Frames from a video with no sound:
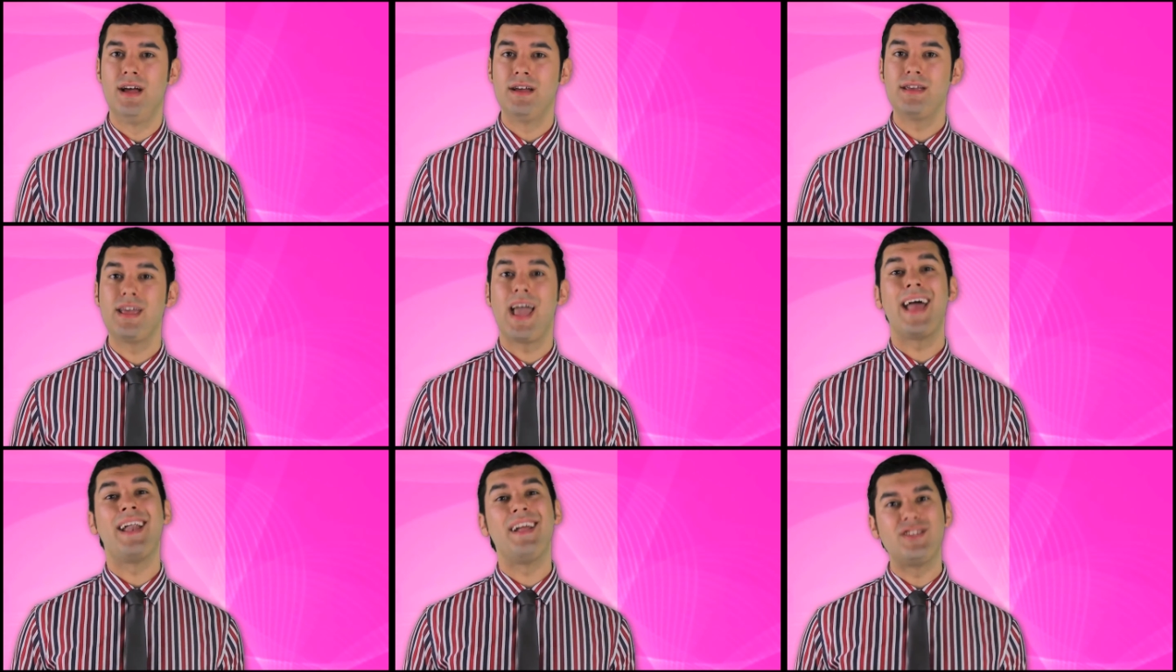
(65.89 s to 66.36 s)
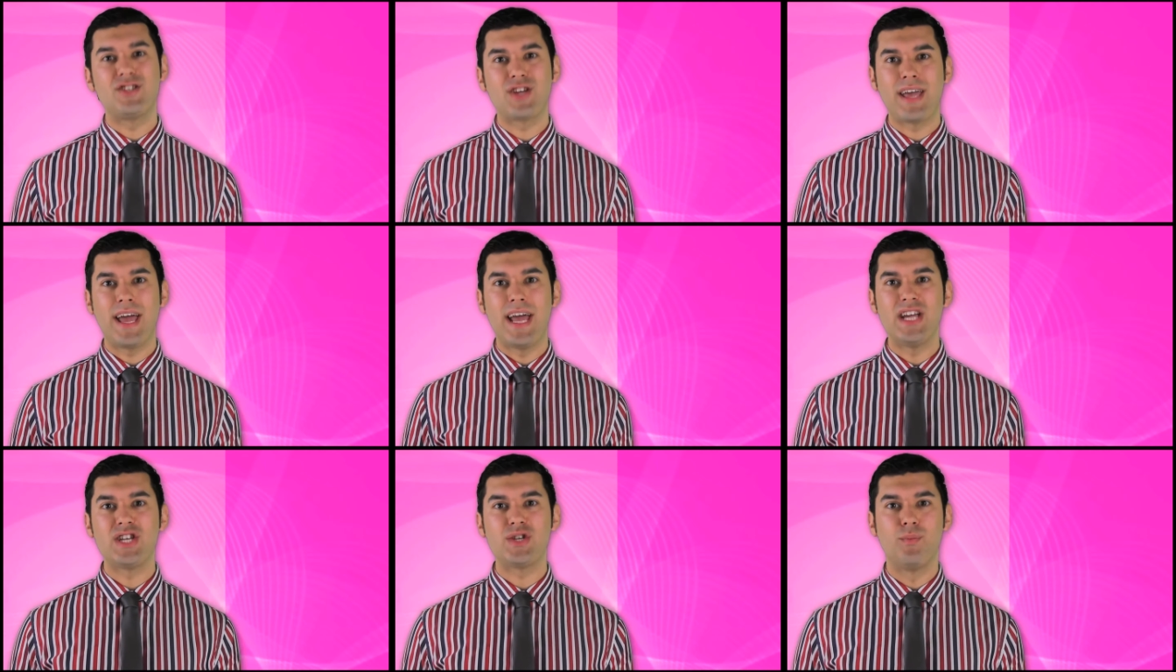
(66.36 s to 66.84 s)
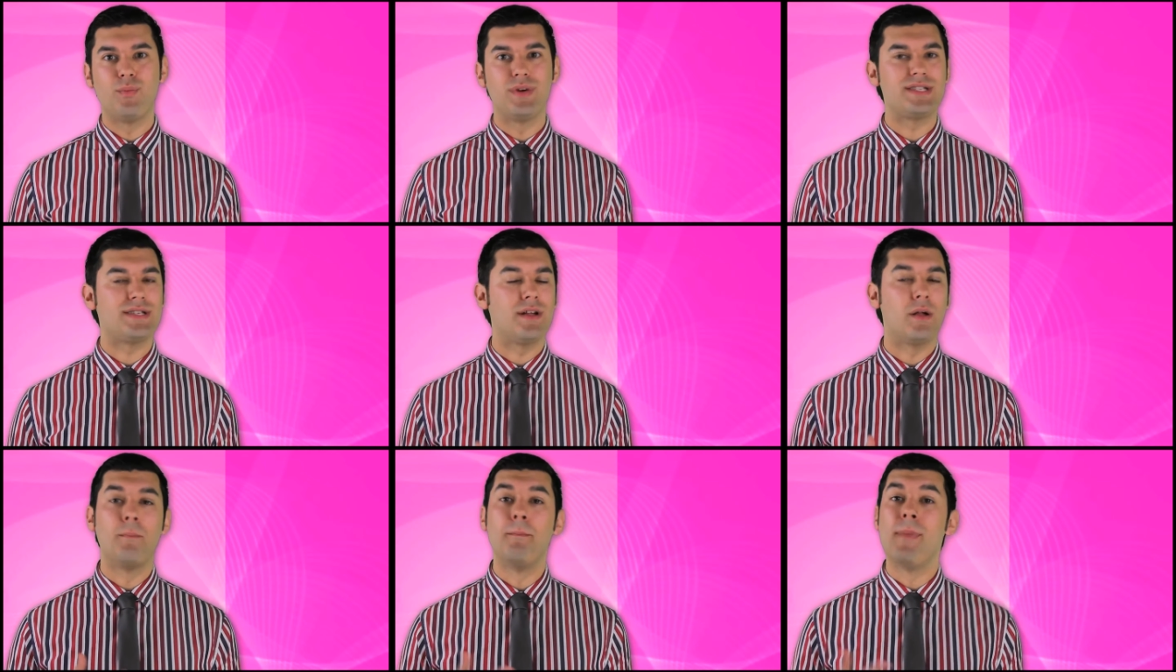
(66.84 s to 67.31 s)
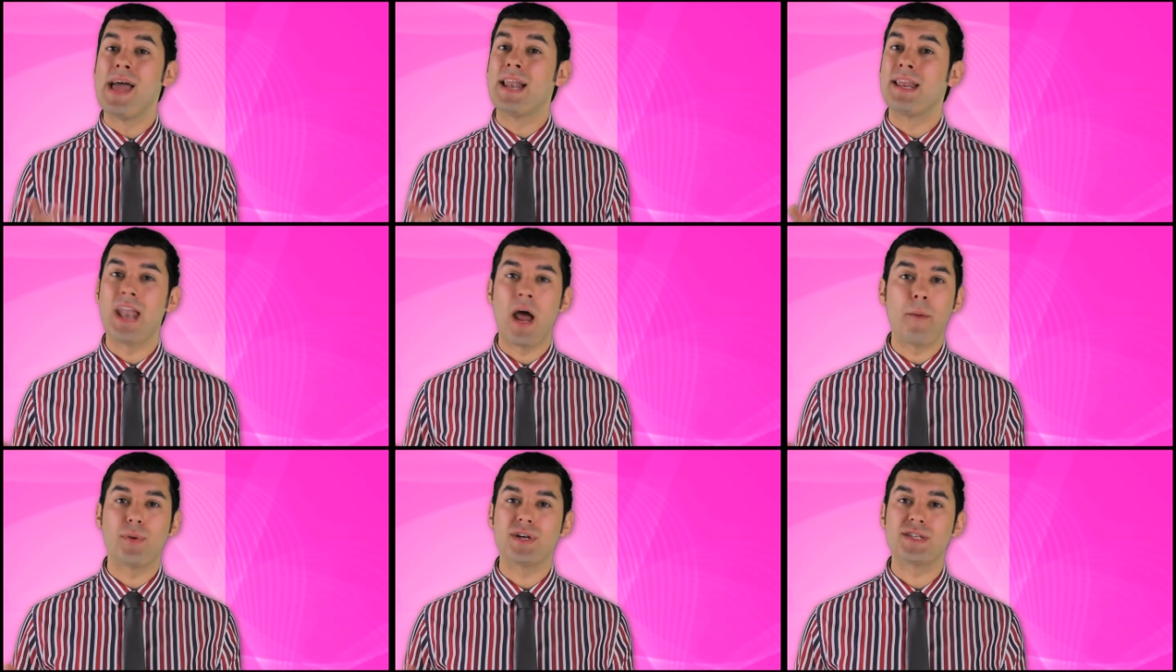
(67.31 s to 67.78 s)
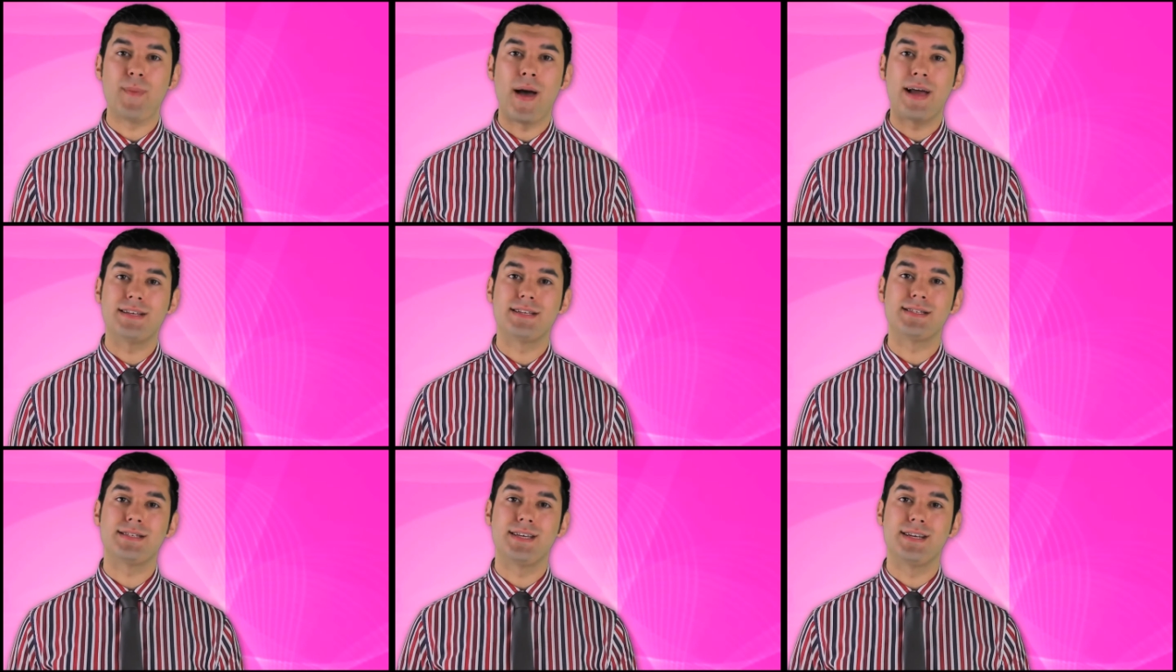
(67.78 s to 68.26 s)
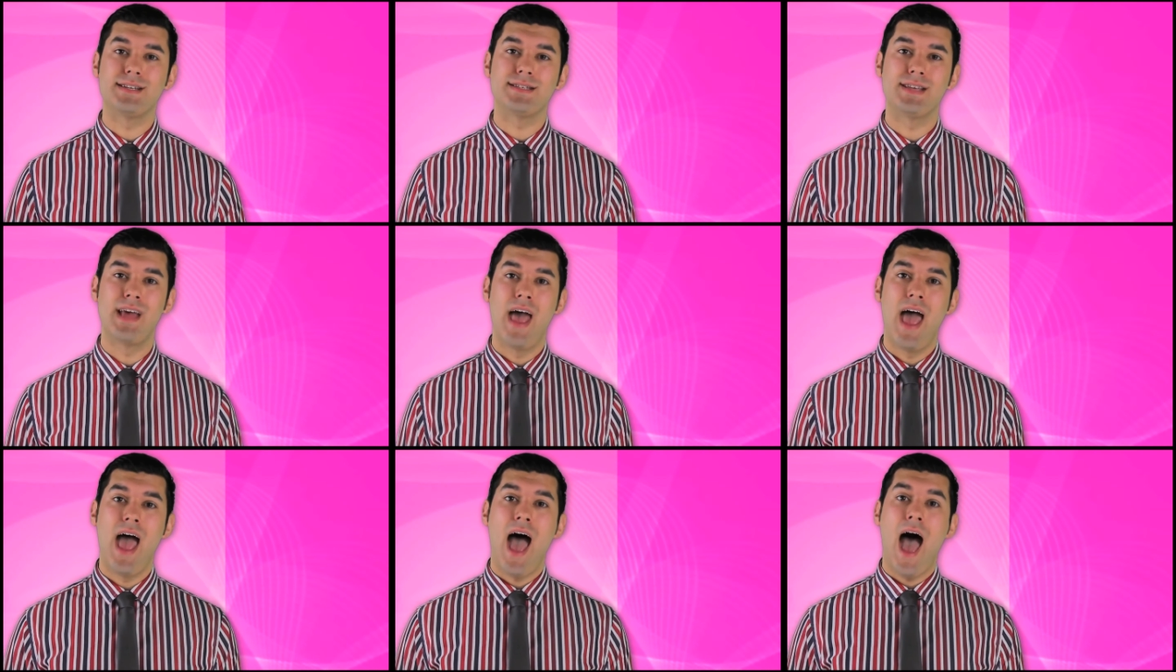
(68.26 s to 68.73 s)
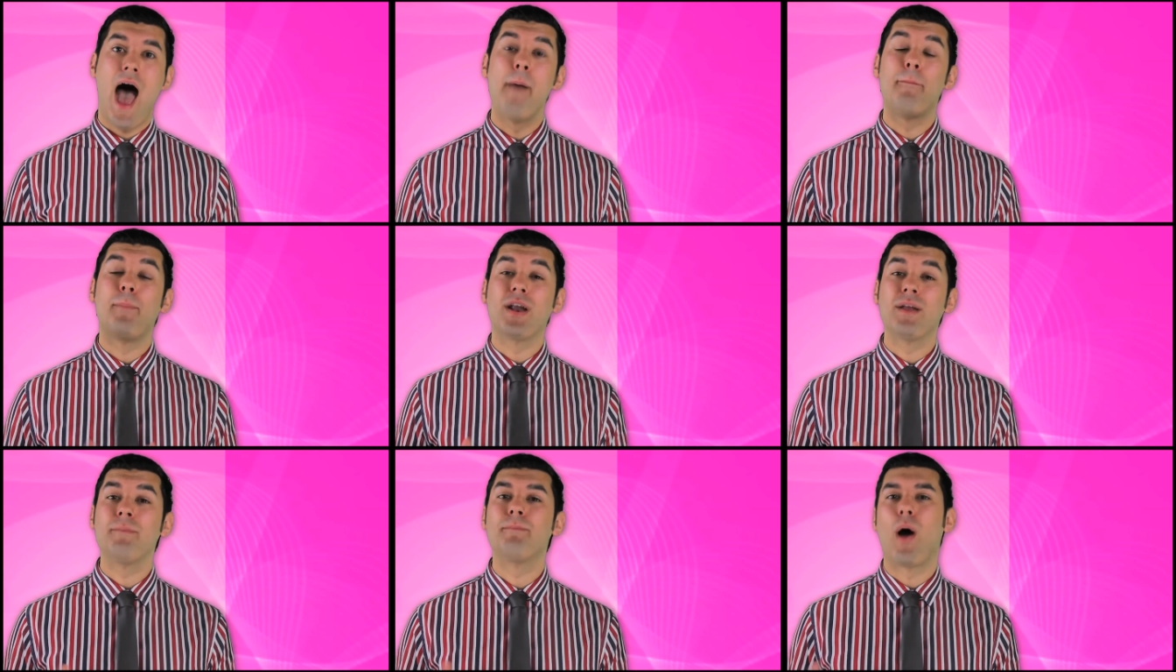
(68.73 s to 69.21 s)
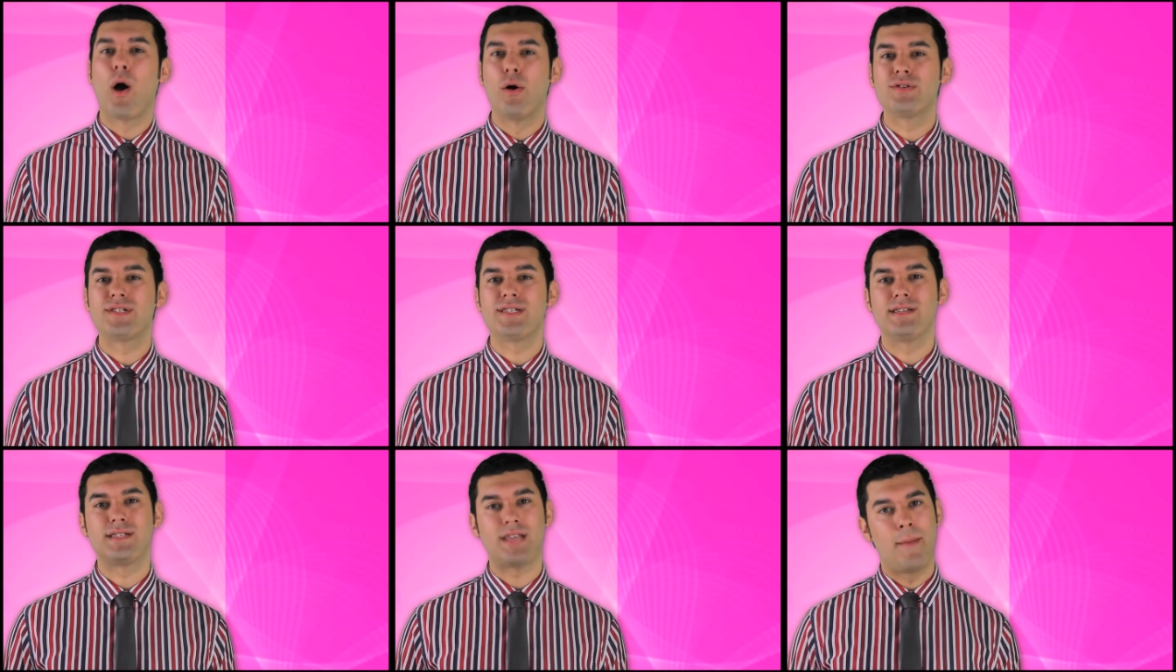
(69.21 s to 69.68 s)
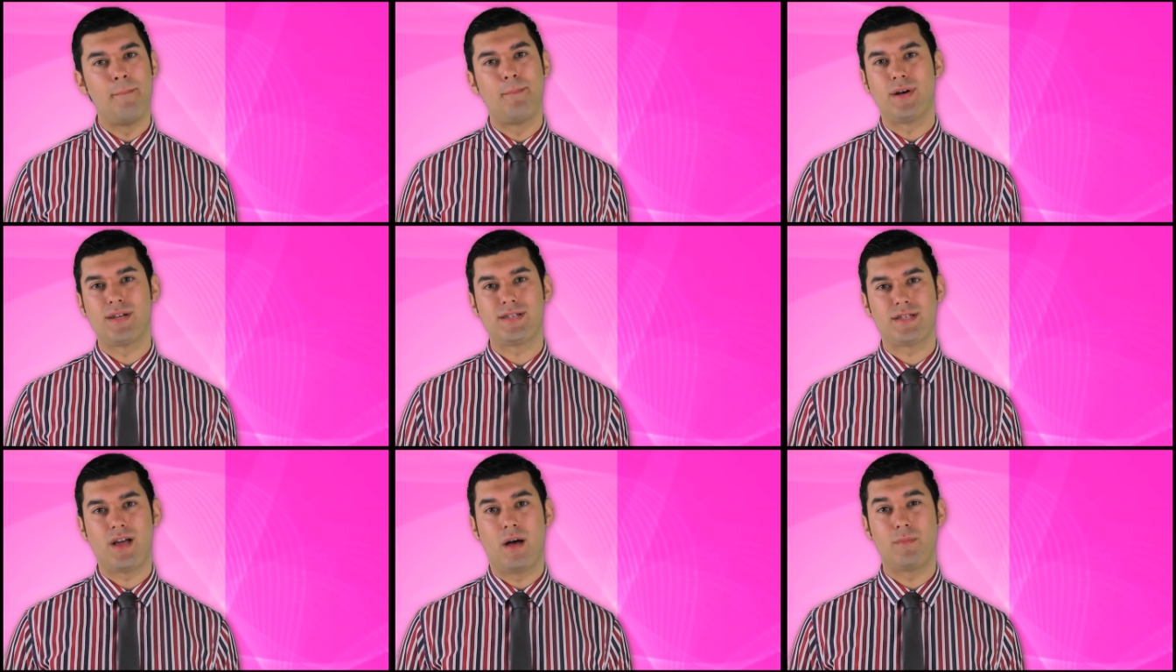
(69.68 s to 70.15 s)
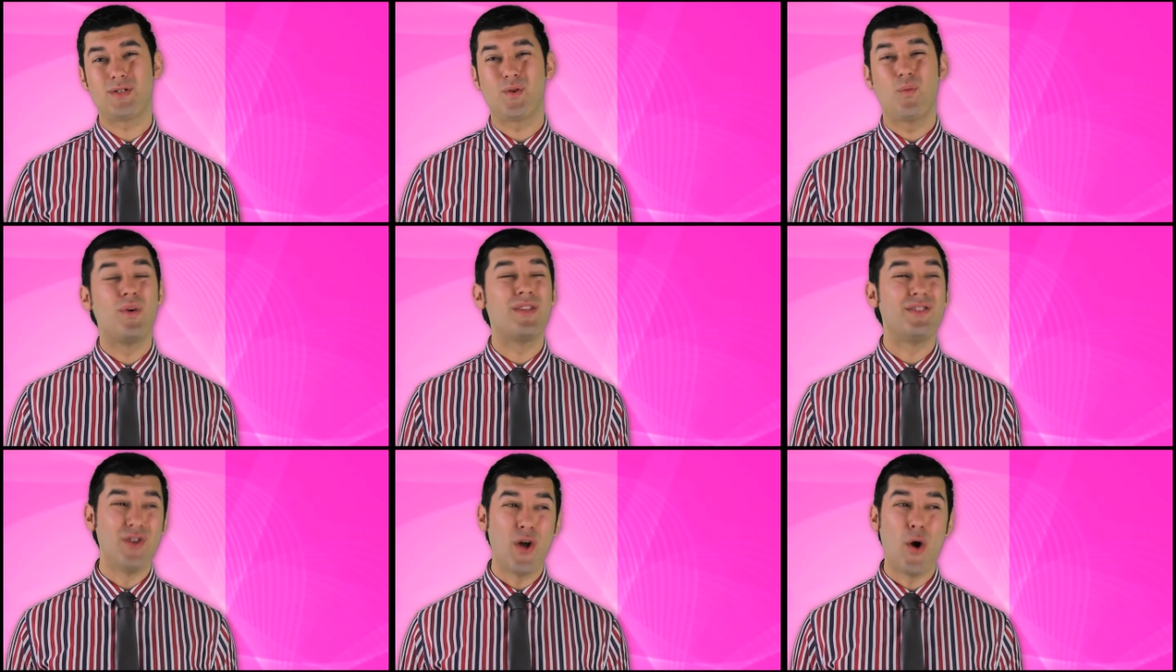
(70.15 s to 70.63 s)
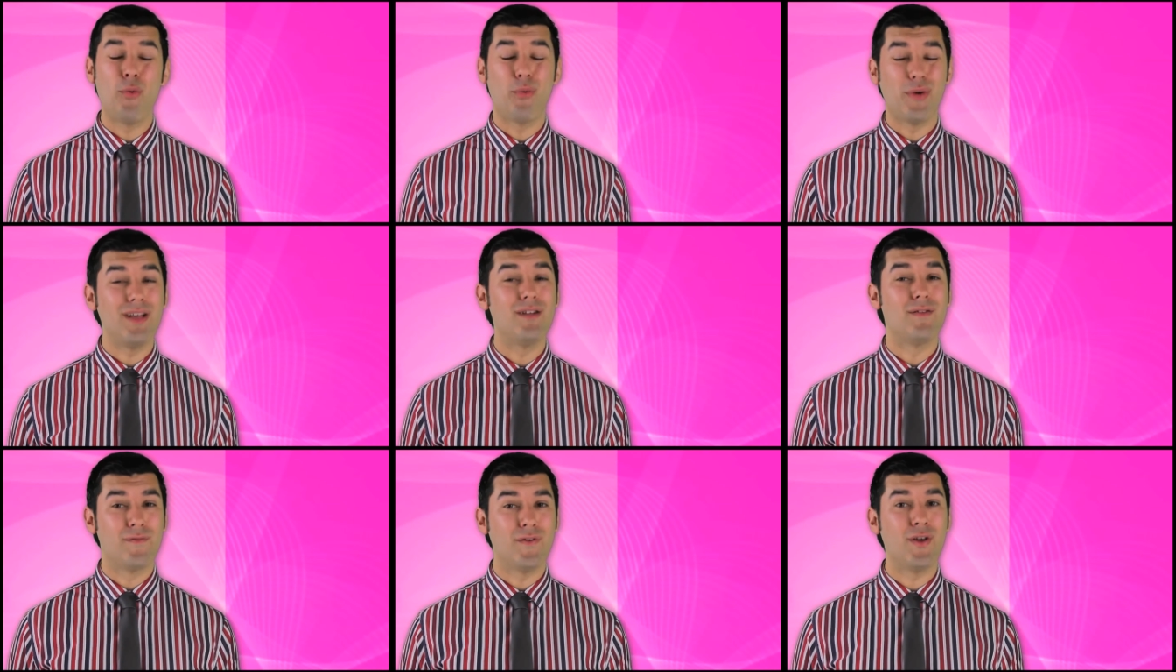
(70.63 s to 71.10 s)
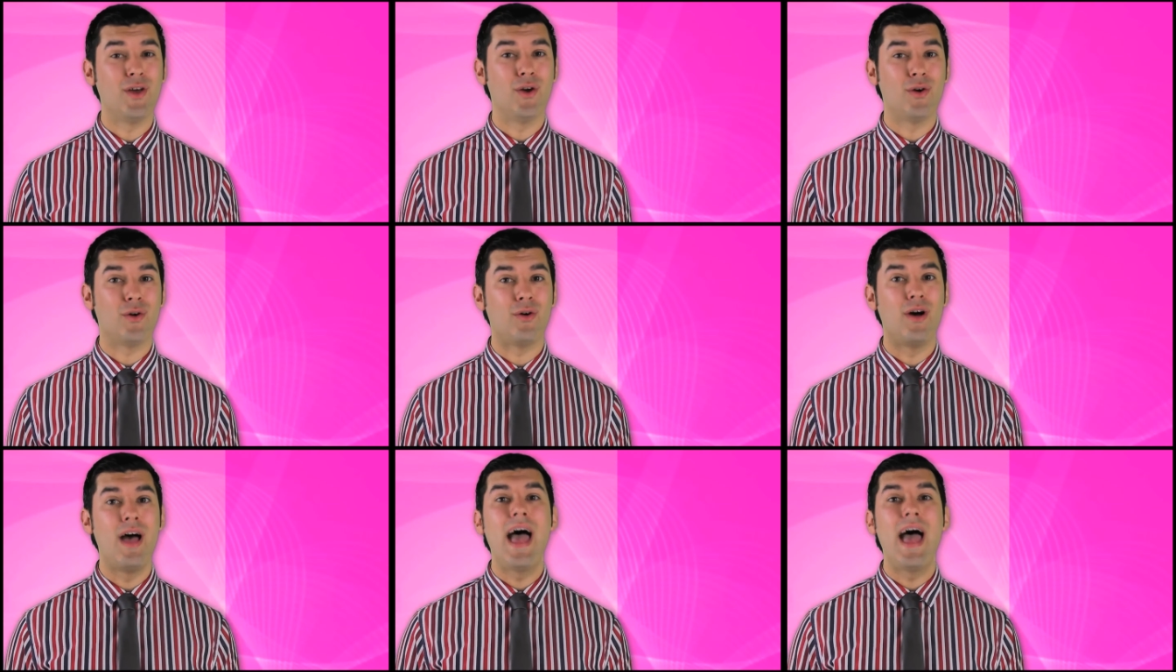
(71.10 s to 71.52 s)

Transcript: Yet in education, we're still mailing out prospectuses and putting posters in bus stops with no real view